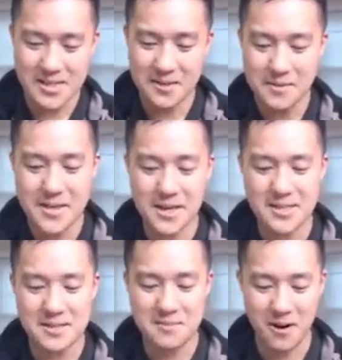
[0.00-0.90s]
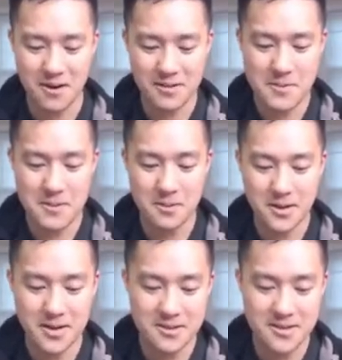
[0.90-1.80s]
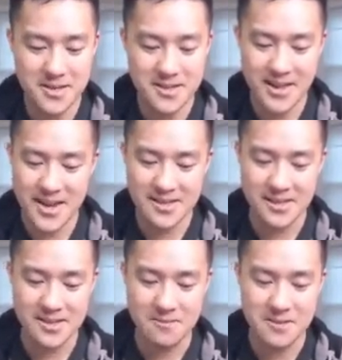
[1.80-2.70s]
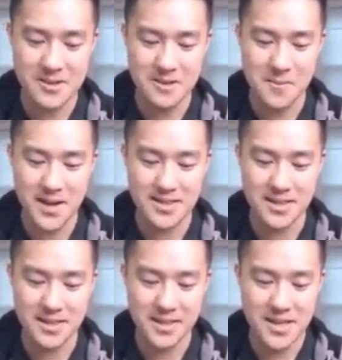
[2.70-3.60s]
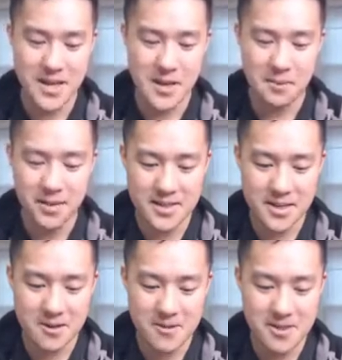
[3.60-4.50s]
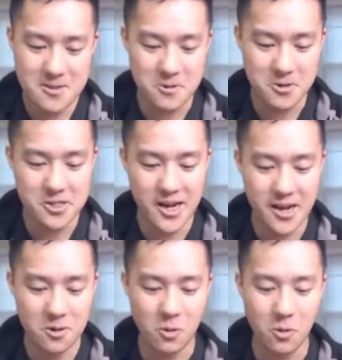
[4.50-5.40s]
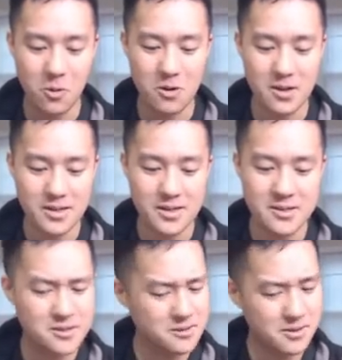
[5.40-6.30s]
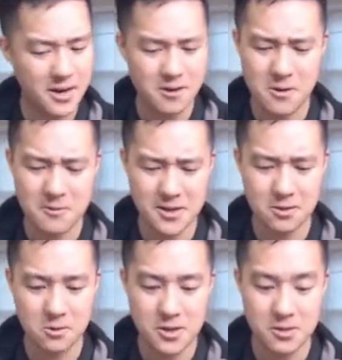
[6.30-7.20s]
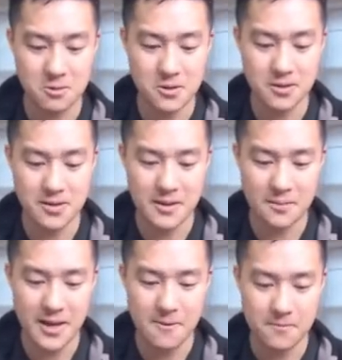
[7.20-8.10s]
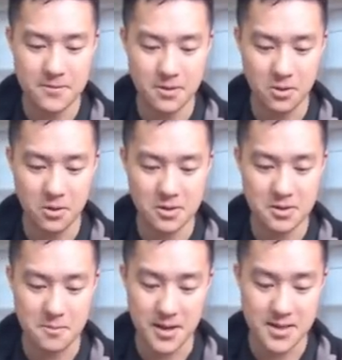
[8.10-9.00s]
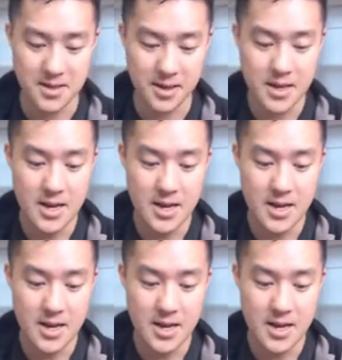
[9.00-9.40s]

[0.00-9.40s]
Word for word: Some of the custom art that people can do these days is really amazing. But let's take a read through. Shadow Aura. Is I don't know if Shadow Lugia is a real thing, but that looks amazing.